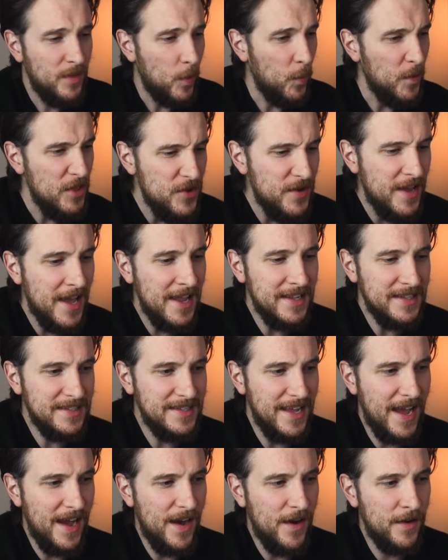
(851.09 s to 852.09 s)
when you get it
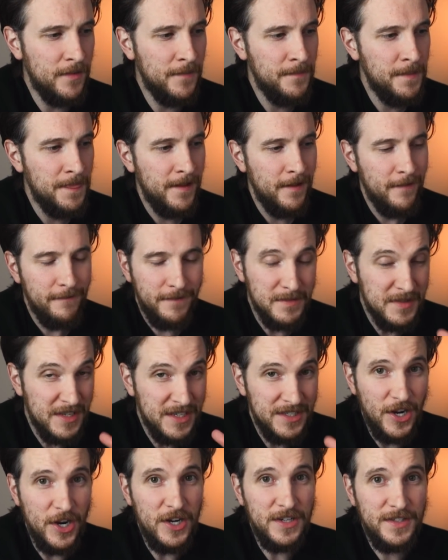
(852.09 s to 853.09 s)
down from
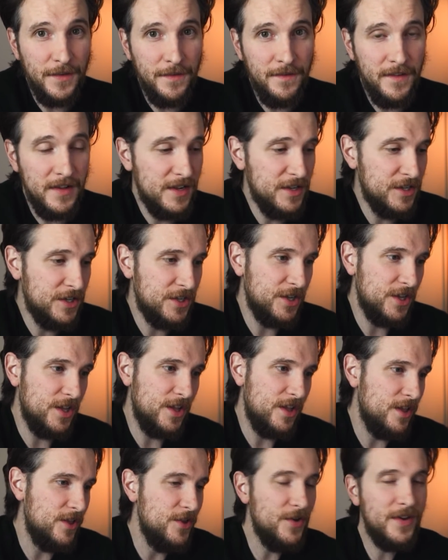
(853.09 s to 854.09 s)
start to finish,
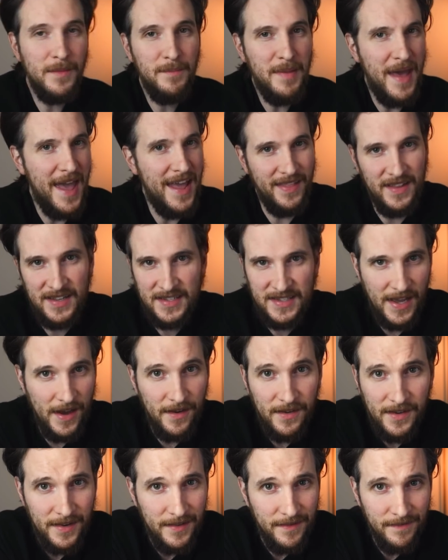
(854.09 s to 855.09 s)
you can bang this
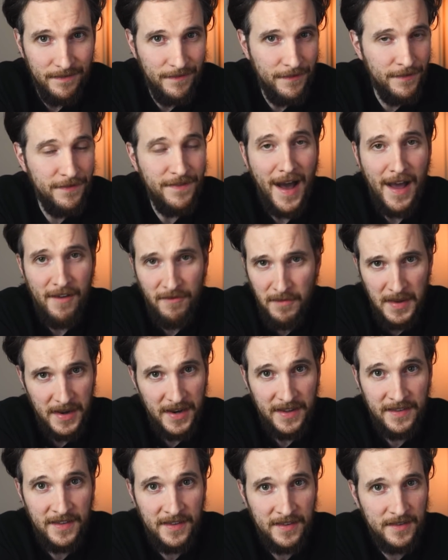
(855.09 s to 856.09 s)
out in 5
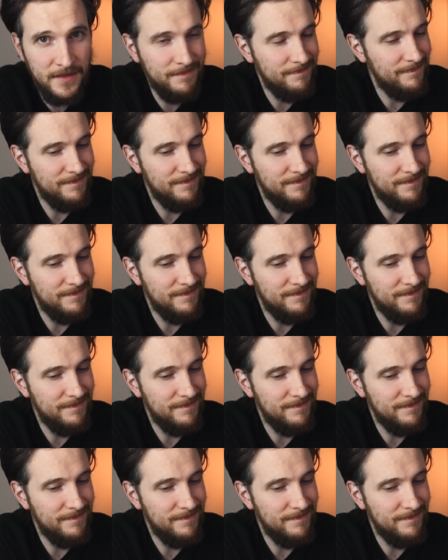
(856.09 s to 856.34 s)
minutes,